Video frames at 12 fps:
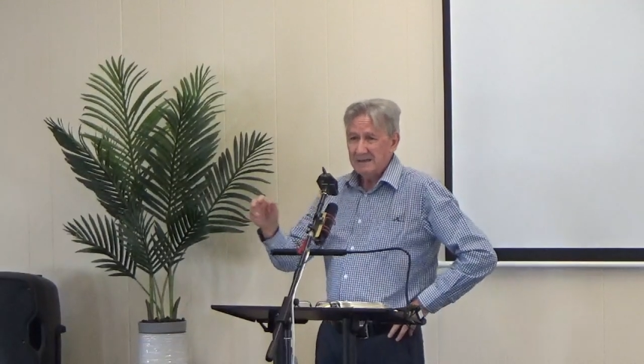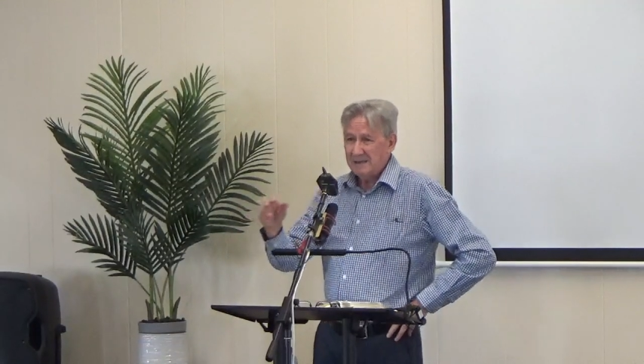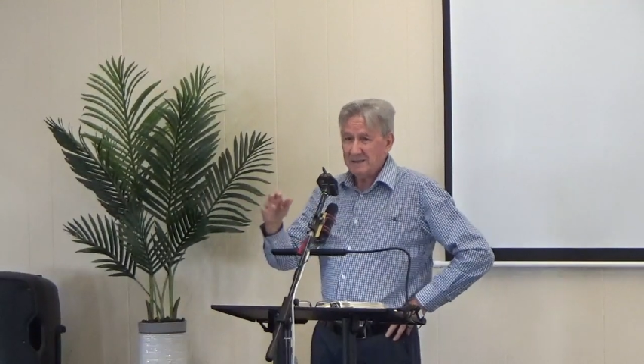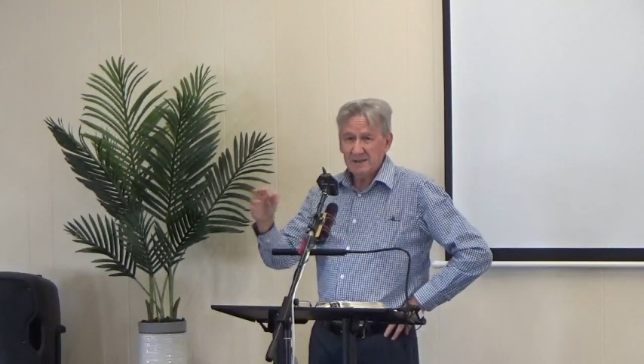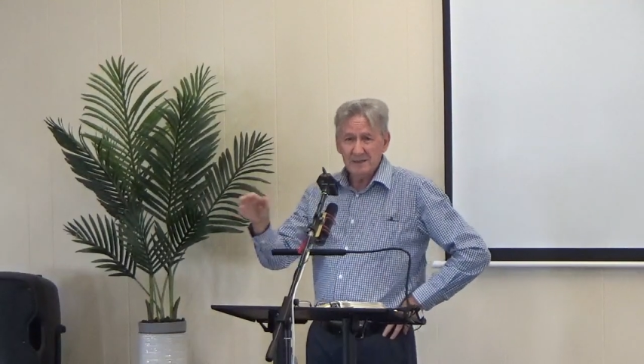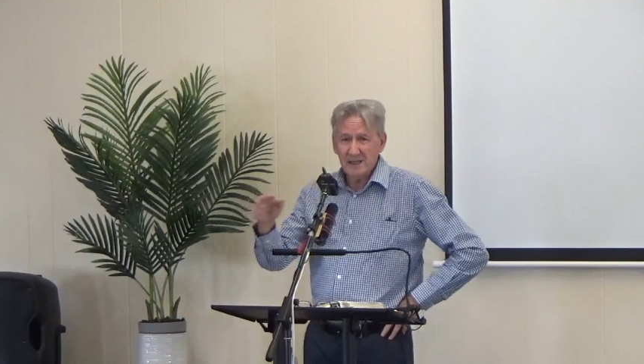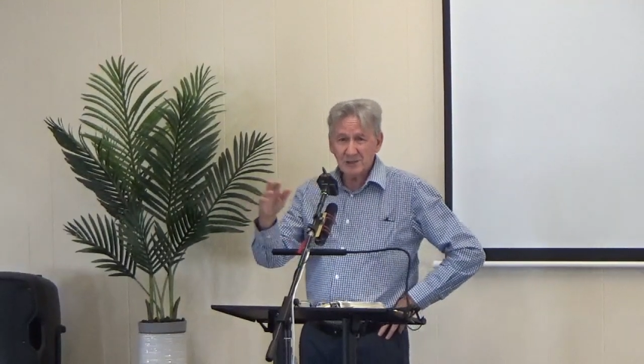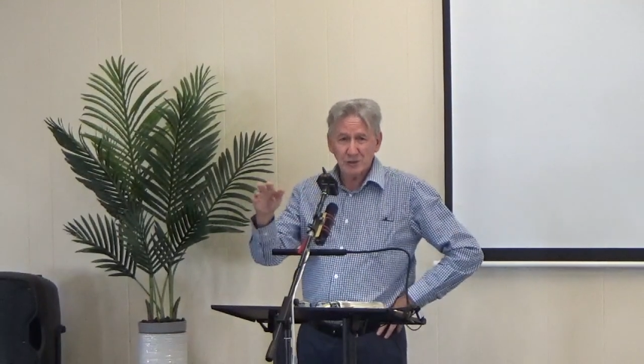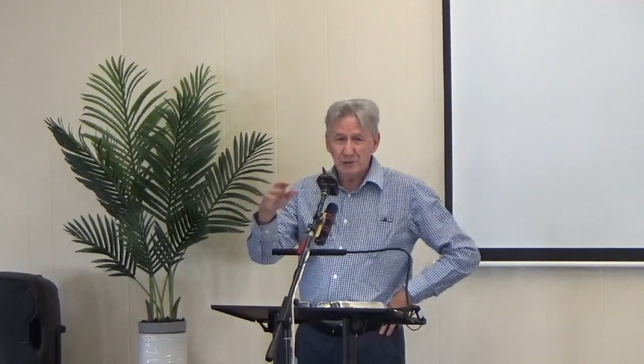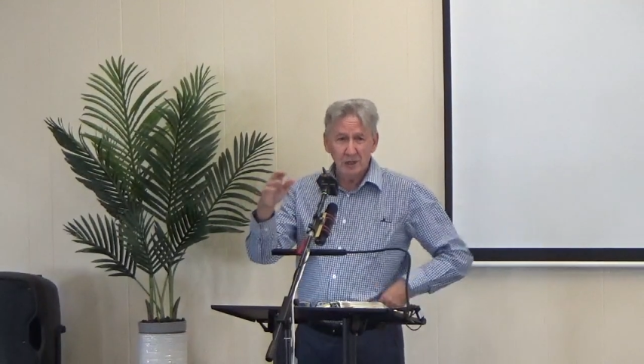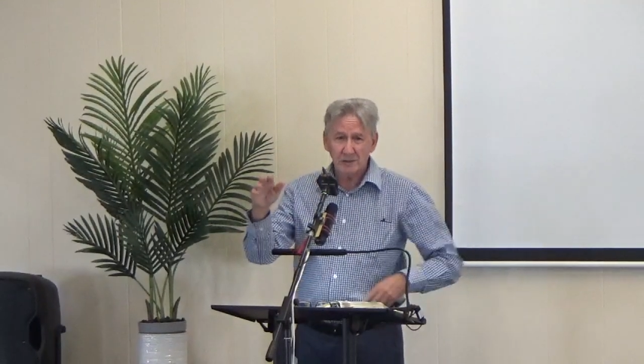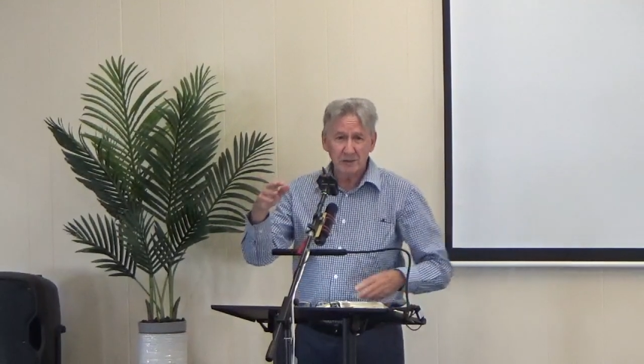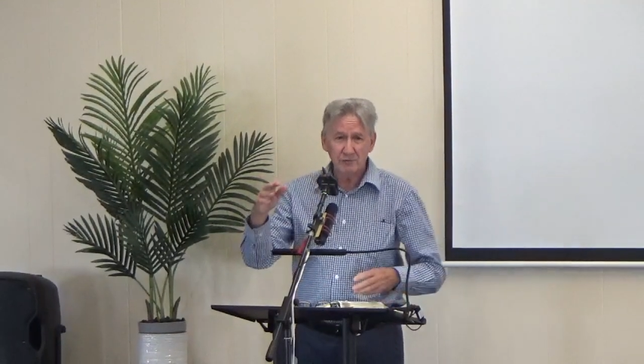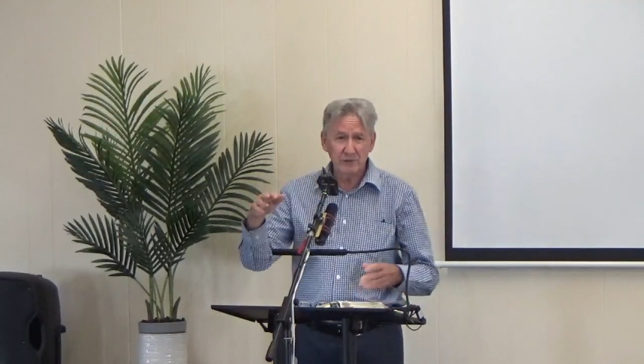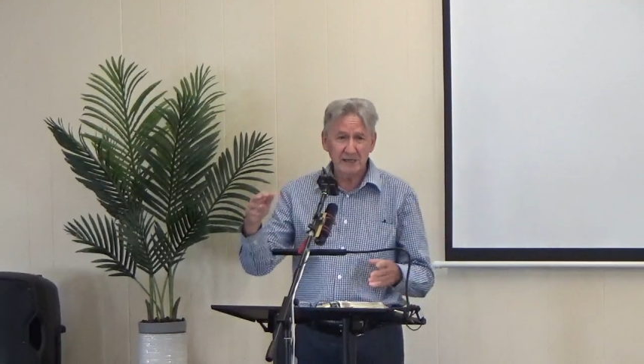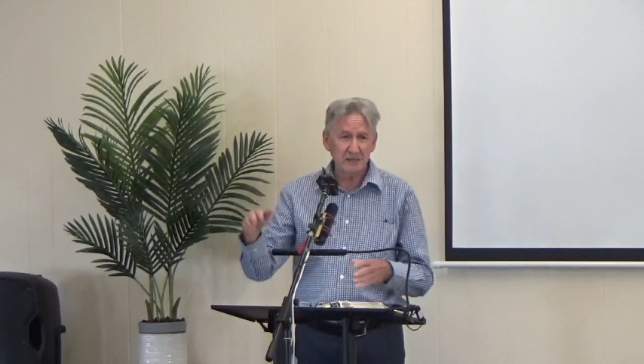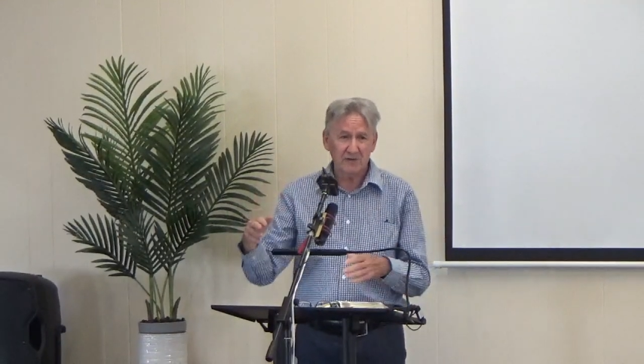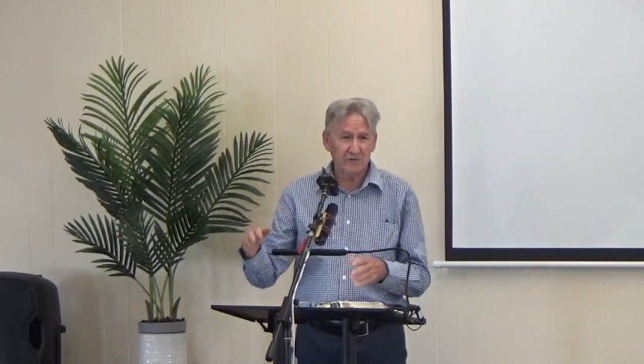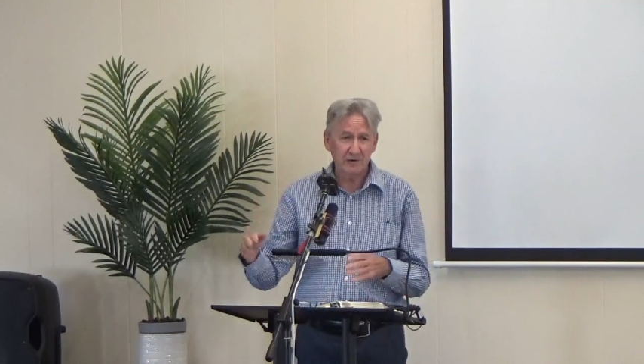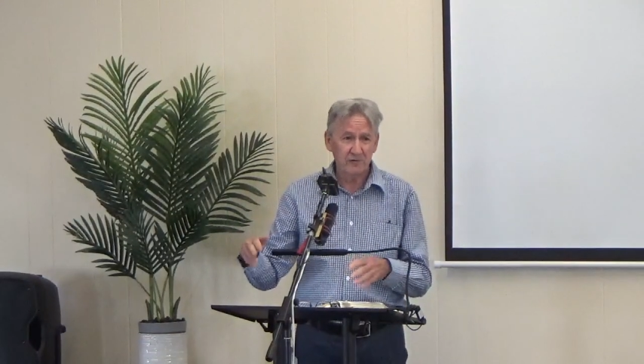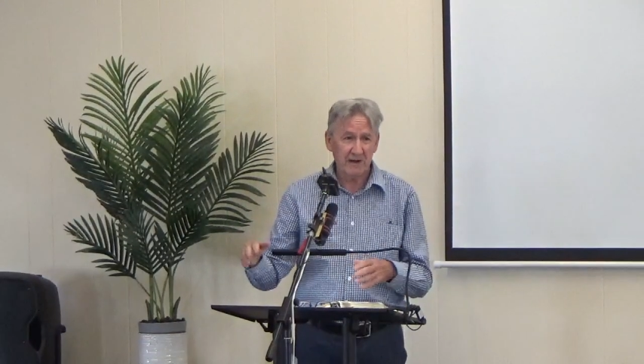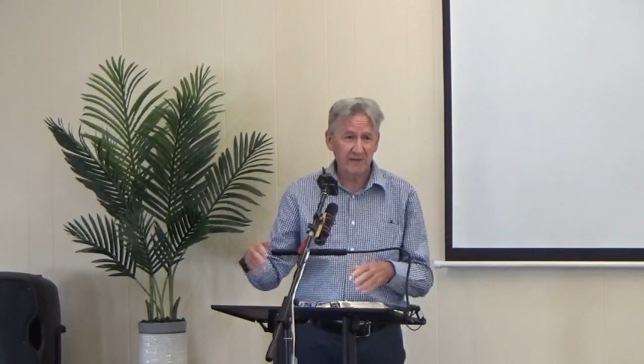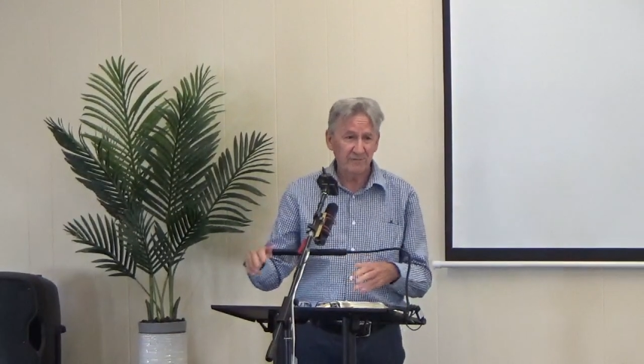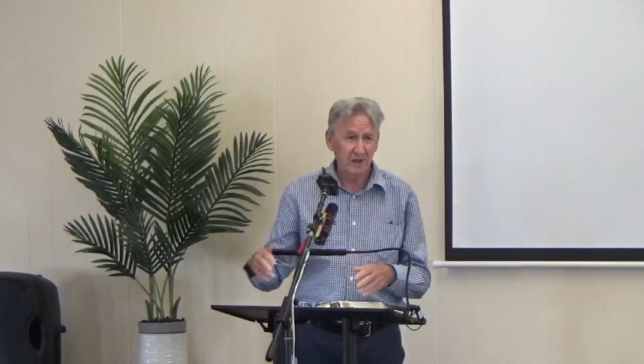that's not a reason for
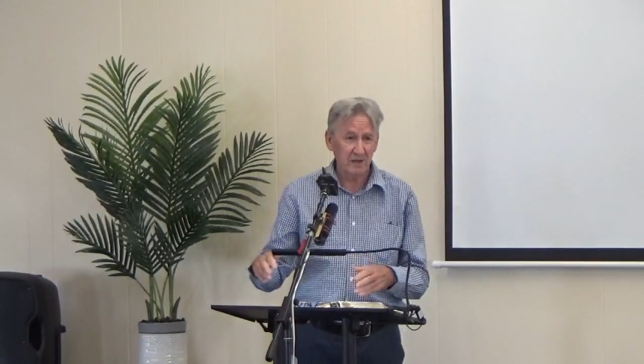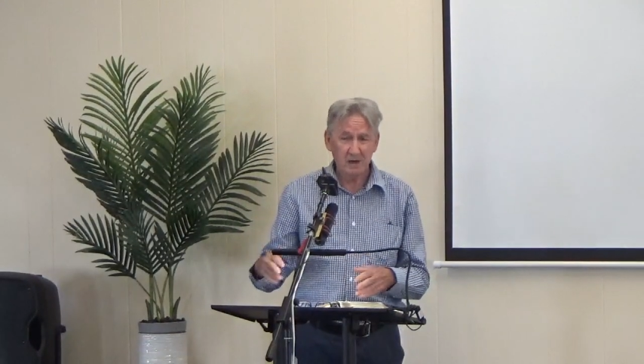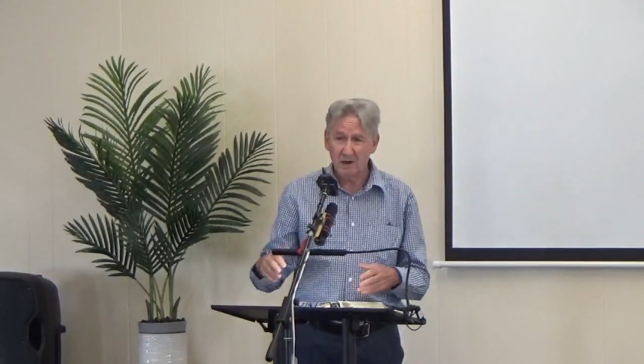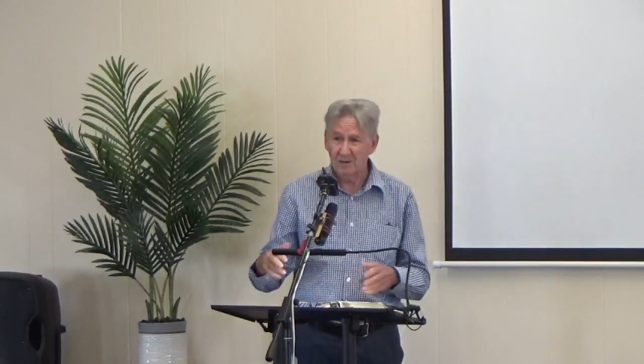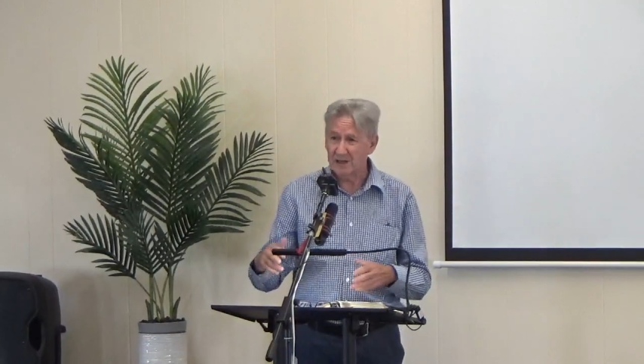driving the car.